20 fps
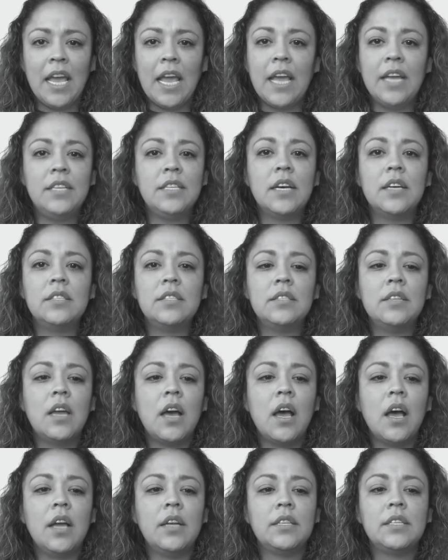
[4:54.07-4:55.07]
It does
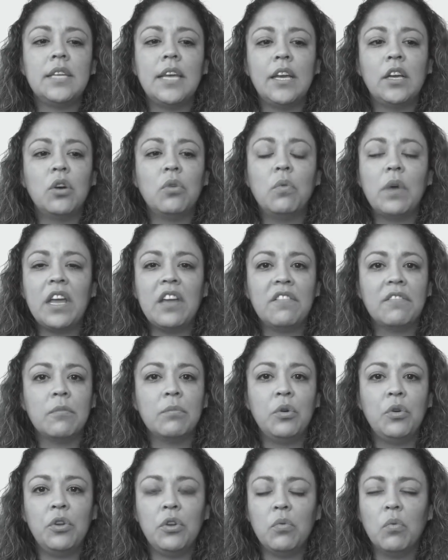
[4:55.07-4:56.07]
not take away from
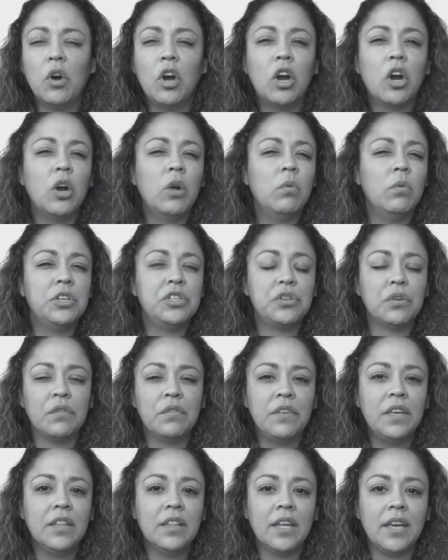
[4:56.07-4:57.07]
who you are or what you're
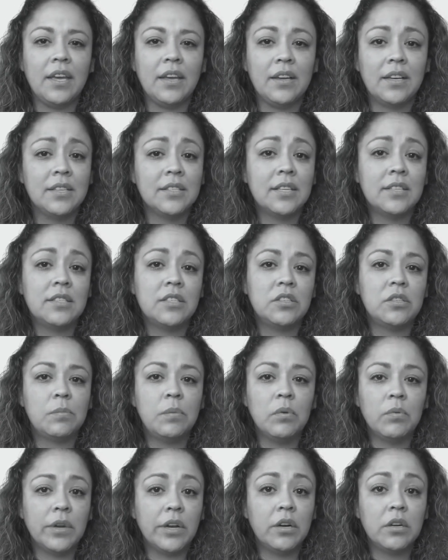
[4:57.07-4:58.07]
feeling, because let's just
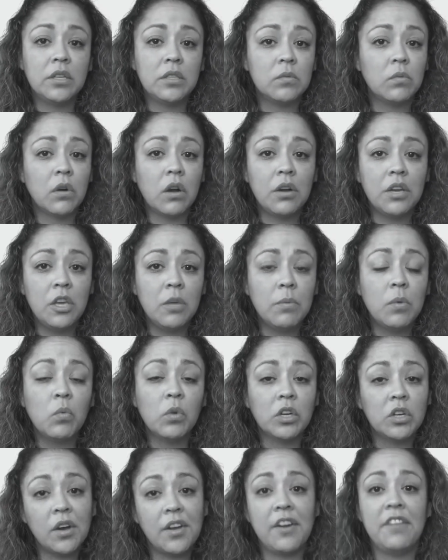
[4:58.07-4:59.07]
be real, because we're all human,
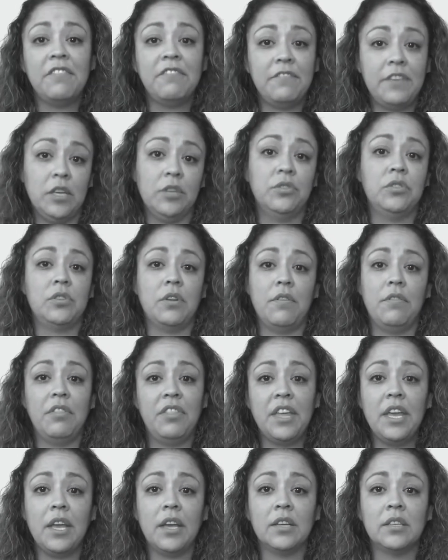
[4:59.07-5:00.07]
we're gonna feel certain
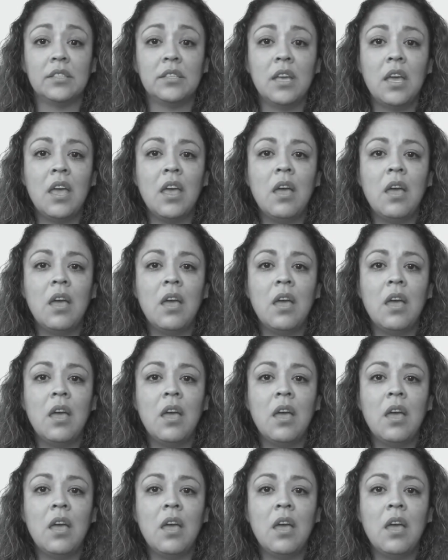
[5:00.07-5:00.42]
things.